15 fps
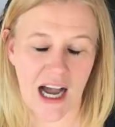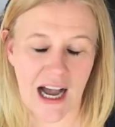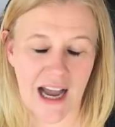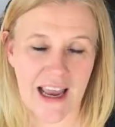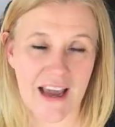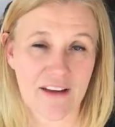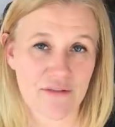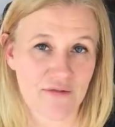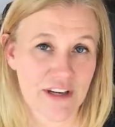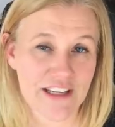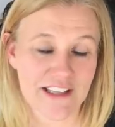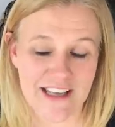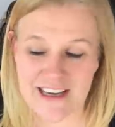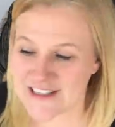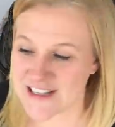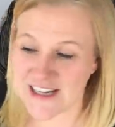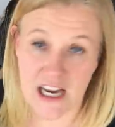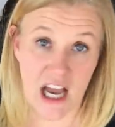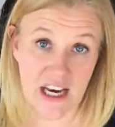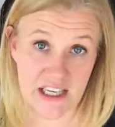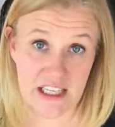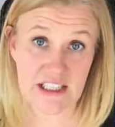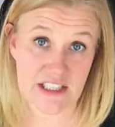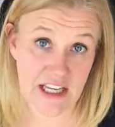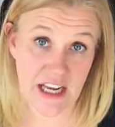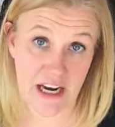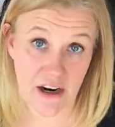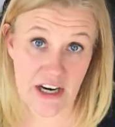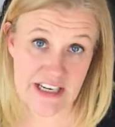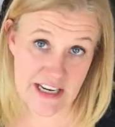I have realized that I need to
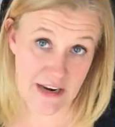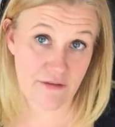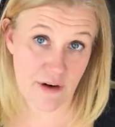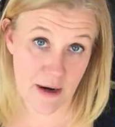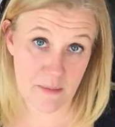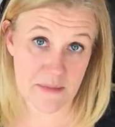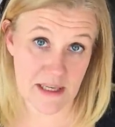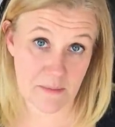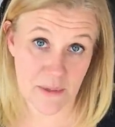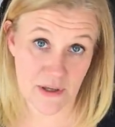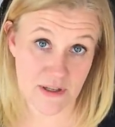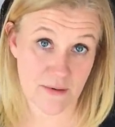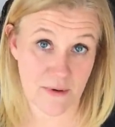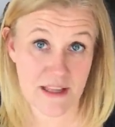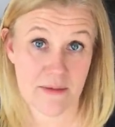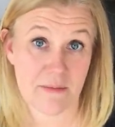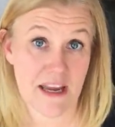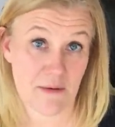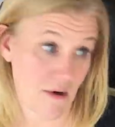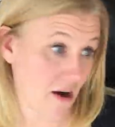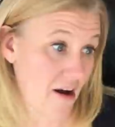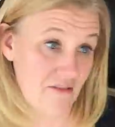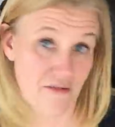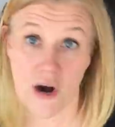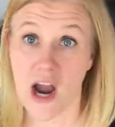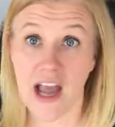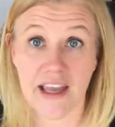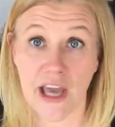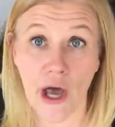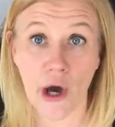carry Dave Ramsey books with me wherever
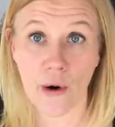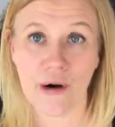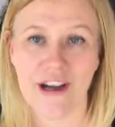I go.